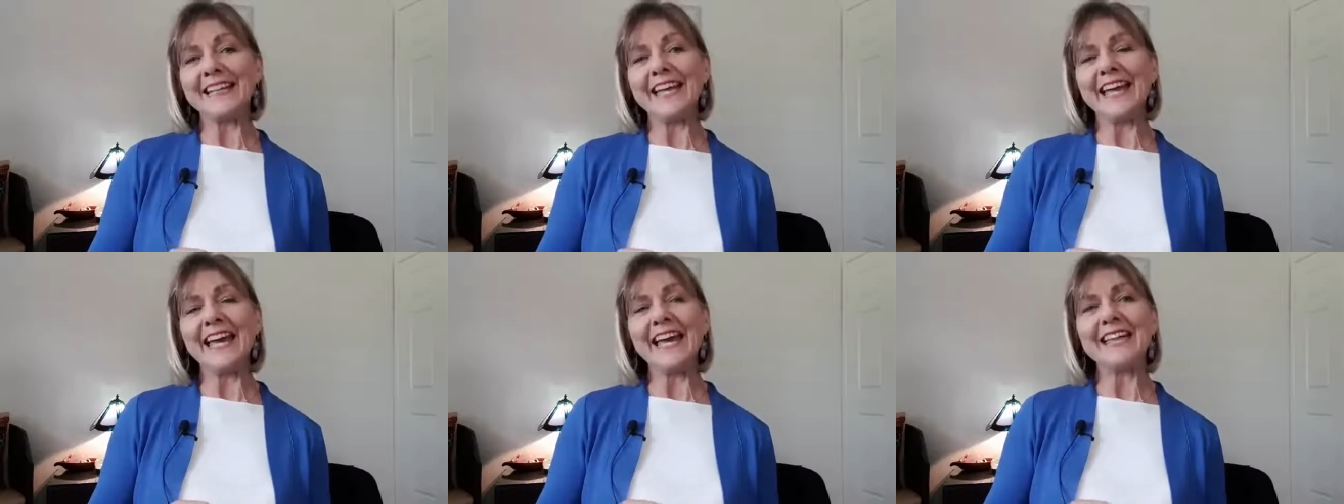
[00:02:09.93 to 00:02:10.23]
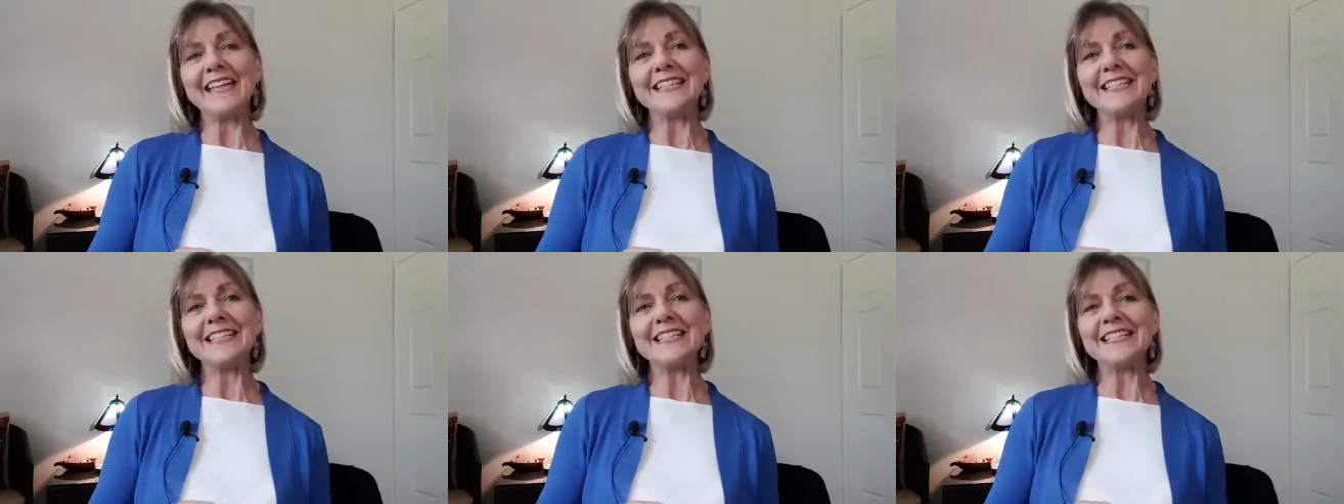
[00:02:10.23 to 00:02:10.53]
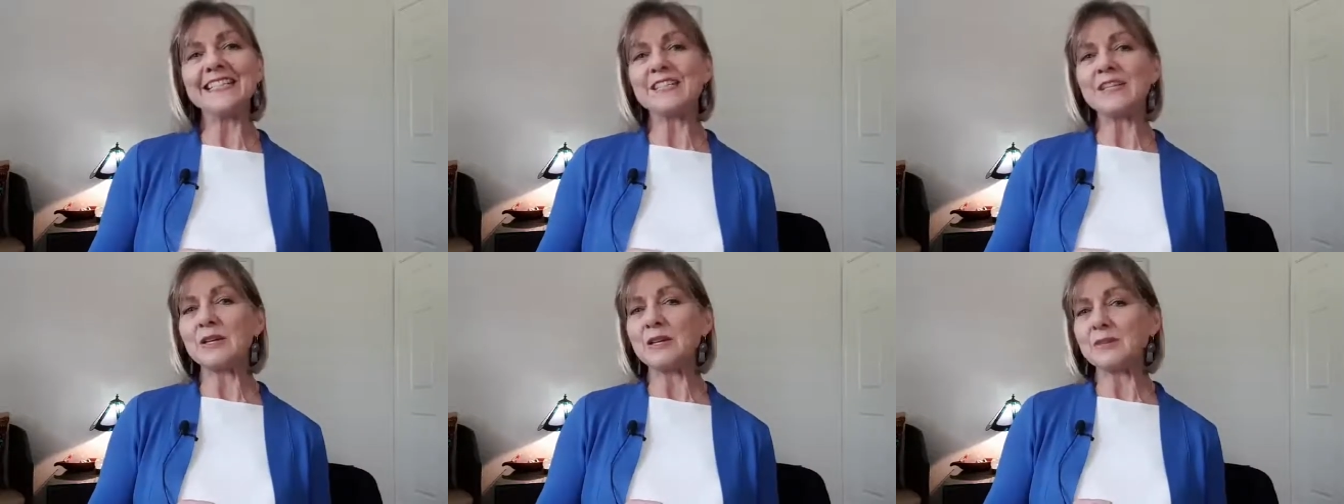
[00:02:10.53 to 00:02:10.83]
and
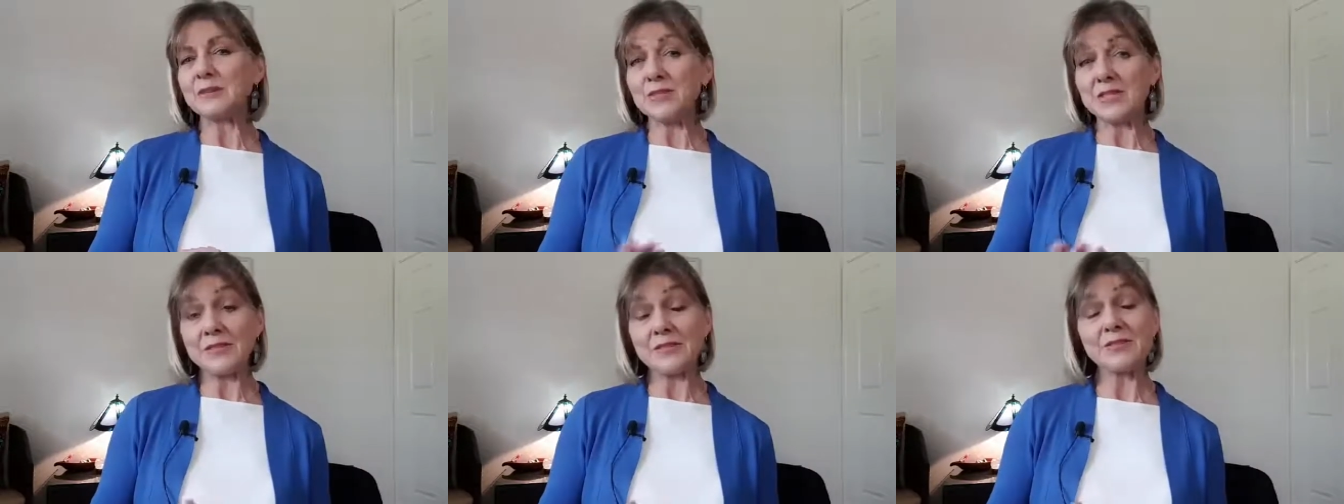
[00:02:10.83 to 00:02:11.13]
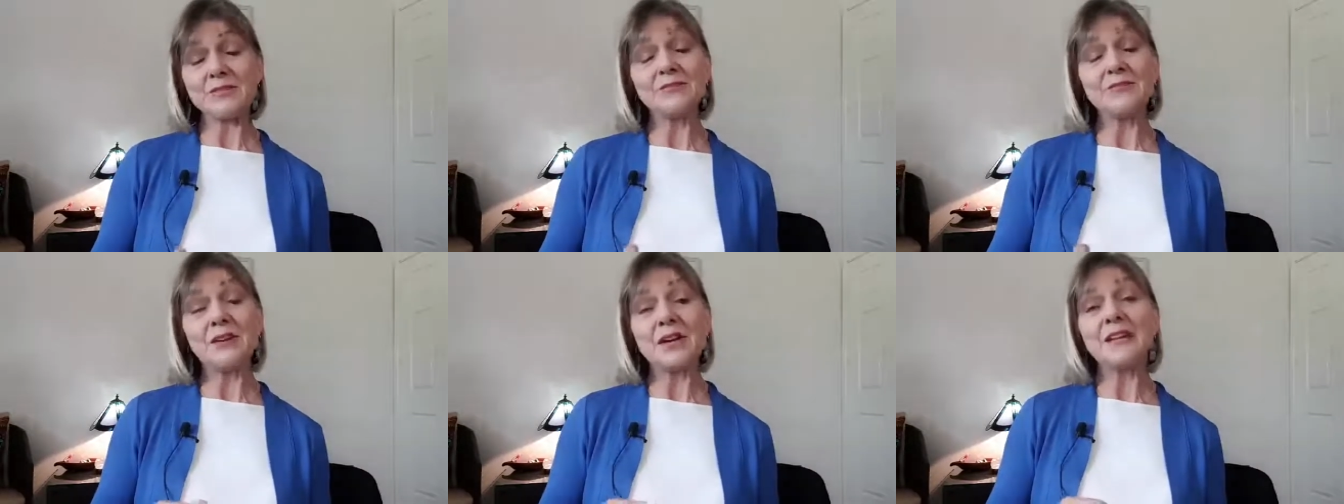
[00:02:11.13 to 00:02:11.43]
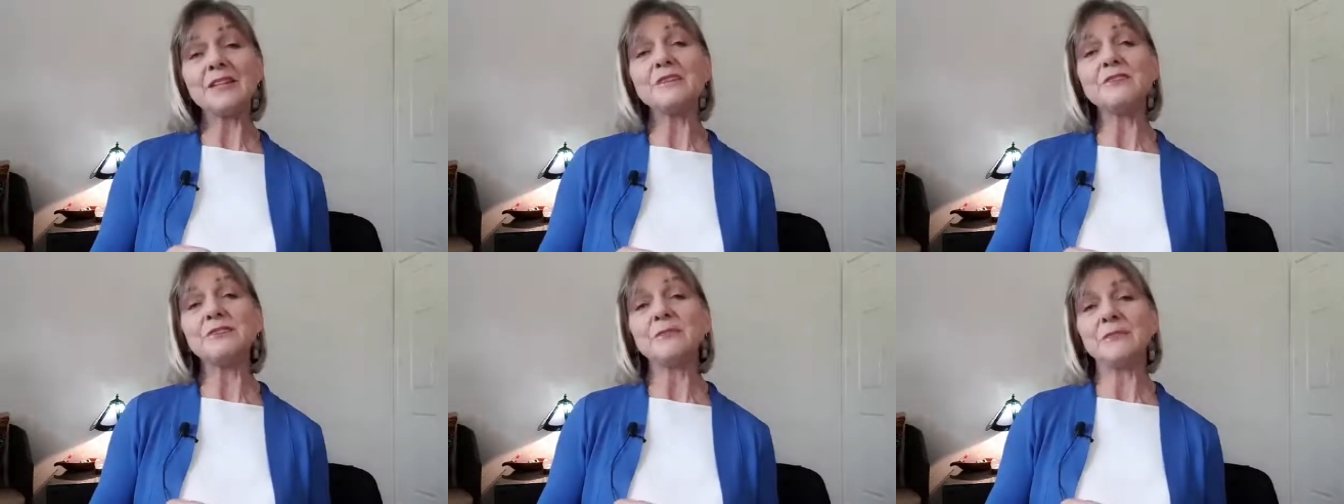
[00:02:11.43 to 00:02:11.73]
she's
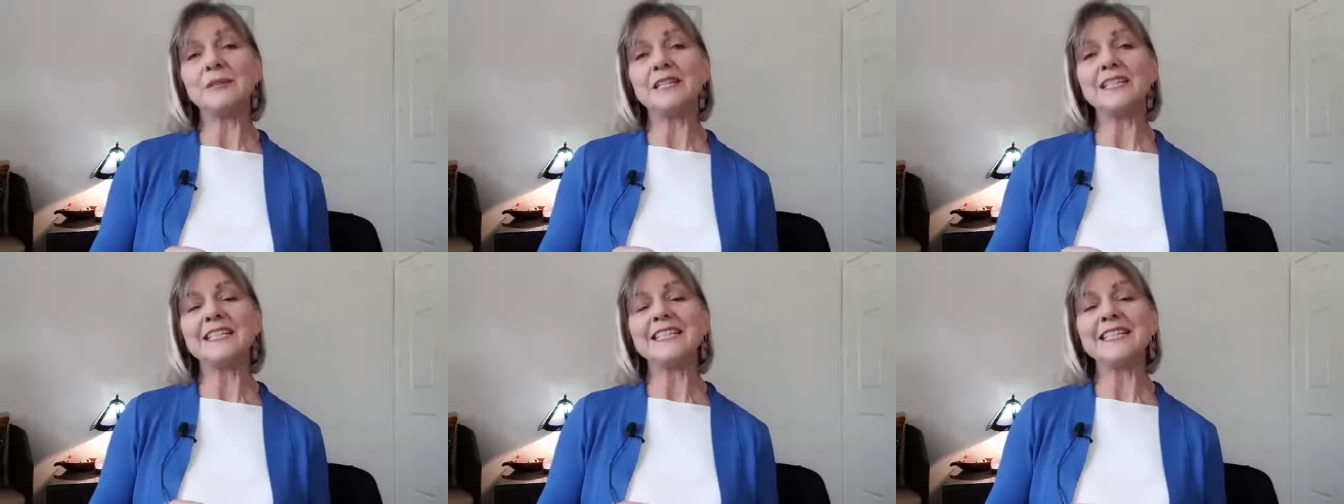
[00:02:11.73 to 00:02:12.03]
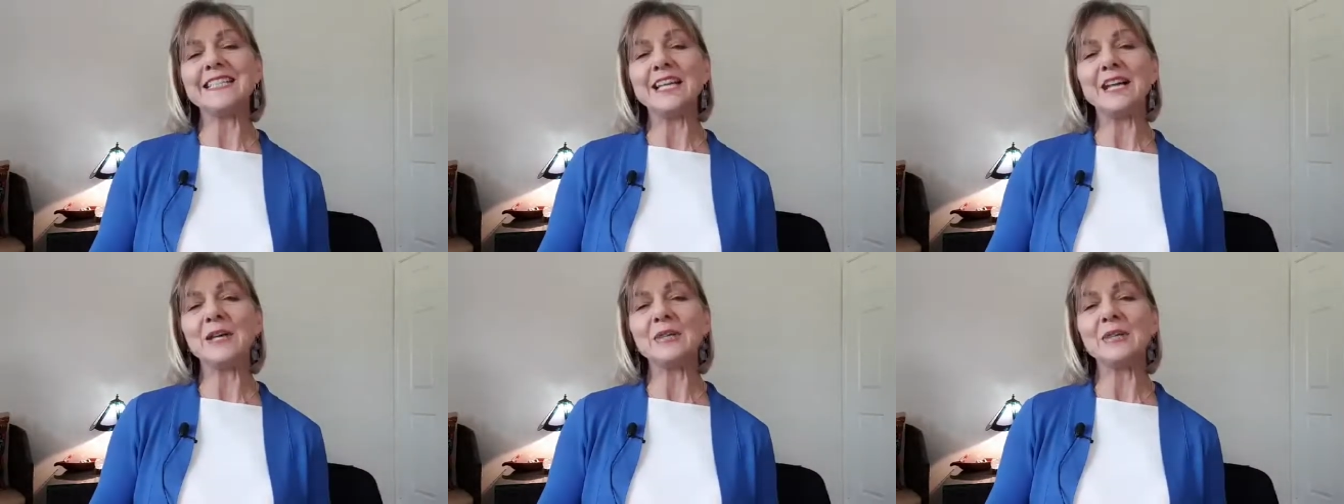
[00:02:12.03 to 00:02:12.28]
fine for me to share